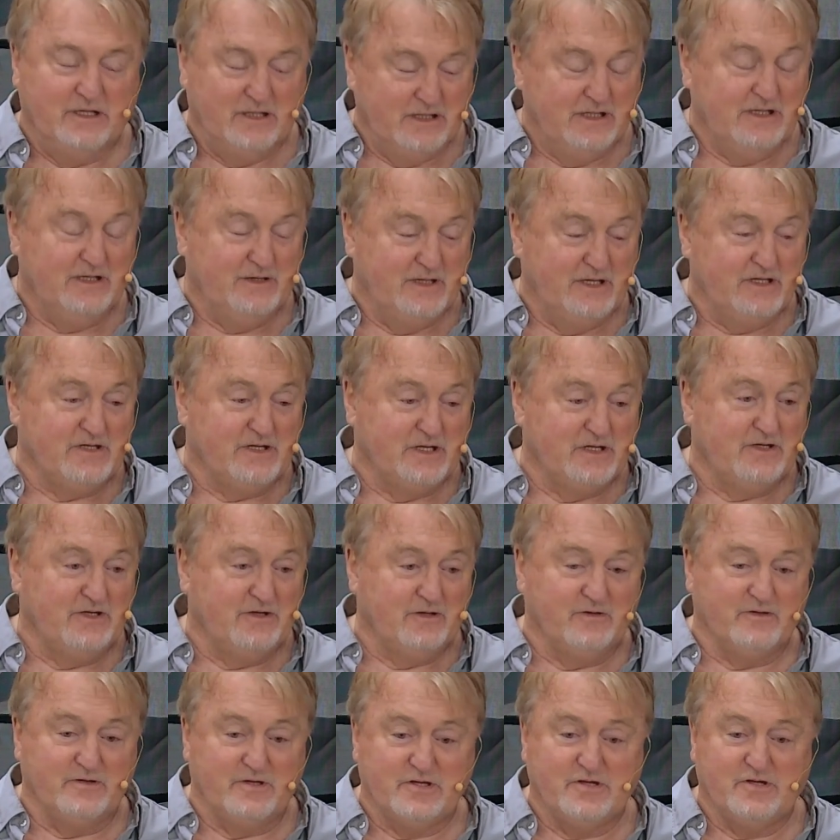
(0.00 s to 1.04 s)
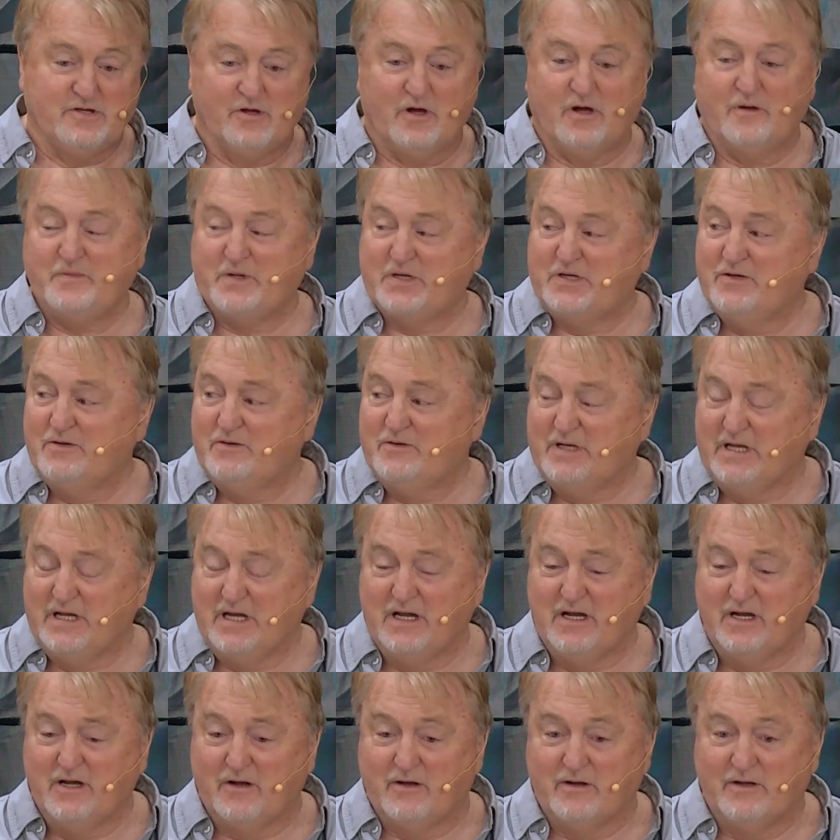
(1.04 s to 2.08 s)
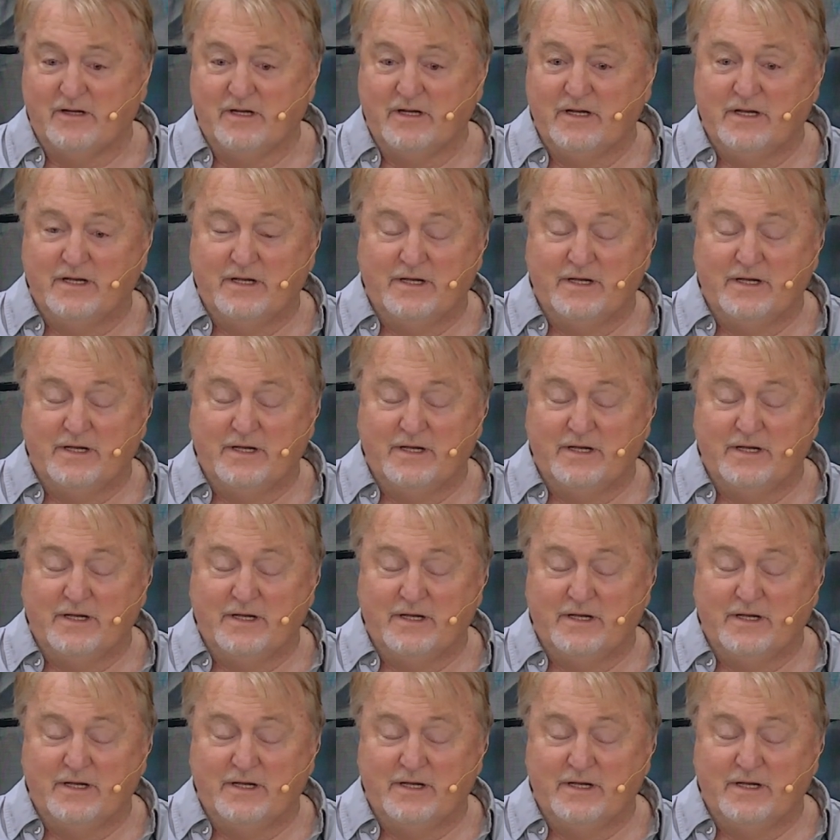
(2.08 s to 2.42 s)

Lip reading: This is your opportunity here.